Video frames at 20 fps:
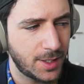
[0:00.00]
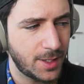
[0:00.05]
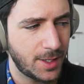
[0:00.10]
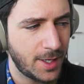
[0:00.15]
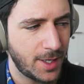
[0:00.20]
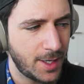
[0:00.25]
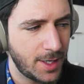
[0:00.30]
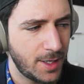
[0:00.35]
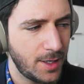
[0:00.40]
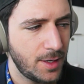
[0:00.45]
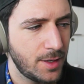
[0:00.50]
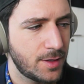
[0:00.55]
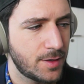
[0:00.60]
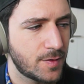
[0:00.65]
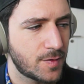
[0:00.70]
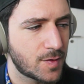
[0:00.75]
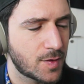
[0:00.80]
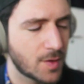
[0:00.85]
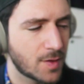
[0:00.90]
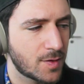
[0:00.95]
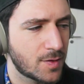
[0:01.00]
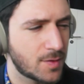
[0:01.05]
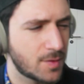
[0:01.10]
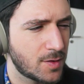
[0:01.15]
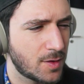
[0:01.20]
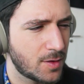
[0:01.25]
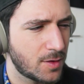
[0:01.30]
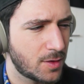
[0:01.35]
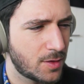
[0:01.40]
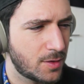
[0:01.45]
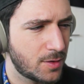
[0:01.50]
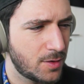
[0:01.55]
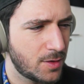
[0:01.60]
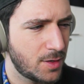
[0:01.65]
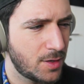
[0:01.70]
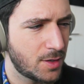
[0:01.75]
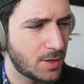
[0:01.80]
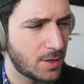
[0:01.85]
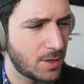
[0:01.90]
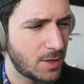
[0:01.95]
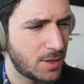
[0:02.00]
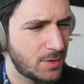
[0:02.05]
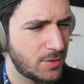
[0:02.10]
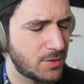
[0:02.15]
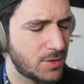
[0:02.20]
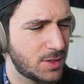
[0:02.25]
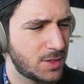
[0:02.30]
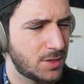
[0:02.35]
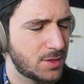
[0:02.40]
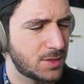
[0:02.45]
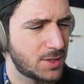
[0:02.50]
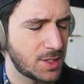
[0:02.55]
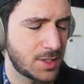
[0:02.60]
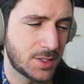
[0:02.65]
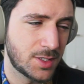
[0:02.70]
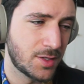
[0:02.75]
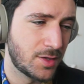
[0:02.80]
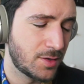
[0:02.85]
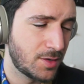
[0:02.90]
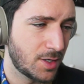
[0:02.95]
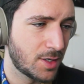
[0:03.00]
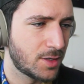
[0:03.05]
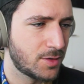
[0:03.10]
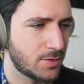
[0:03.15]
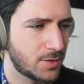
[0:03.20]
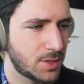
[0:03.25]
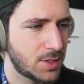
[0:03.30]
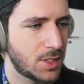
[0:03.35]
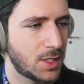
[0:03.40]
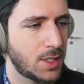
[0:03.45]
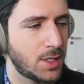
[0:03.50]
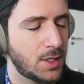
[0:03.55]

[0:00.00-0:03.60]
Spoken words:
A6300,